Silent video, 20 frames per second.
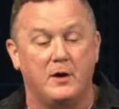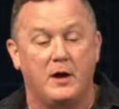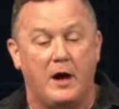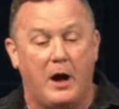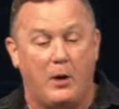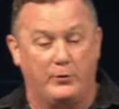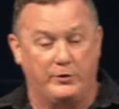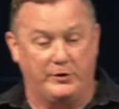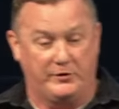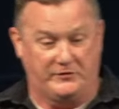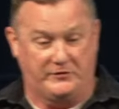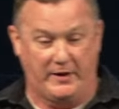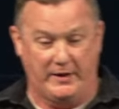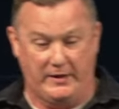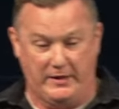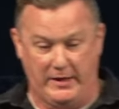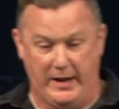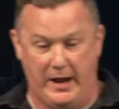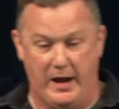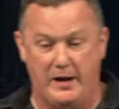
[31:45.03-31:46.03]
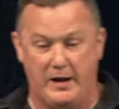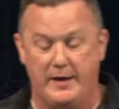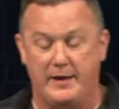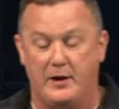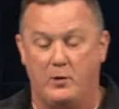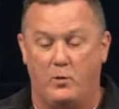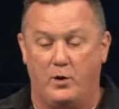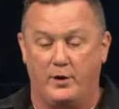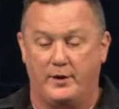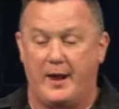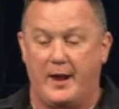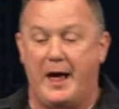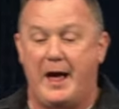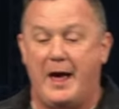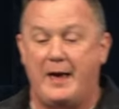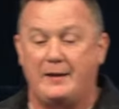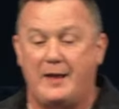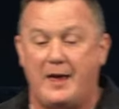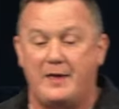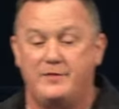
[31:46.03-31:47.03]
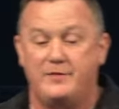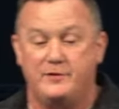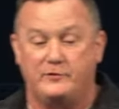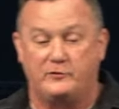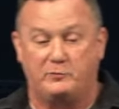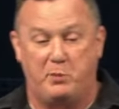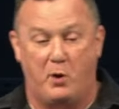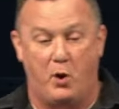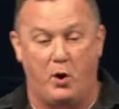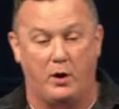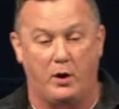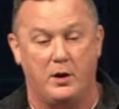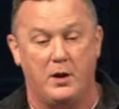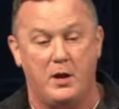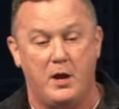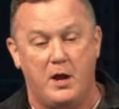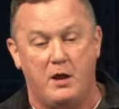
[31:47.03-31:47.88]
I want you to take it out and I want you to highlight this part,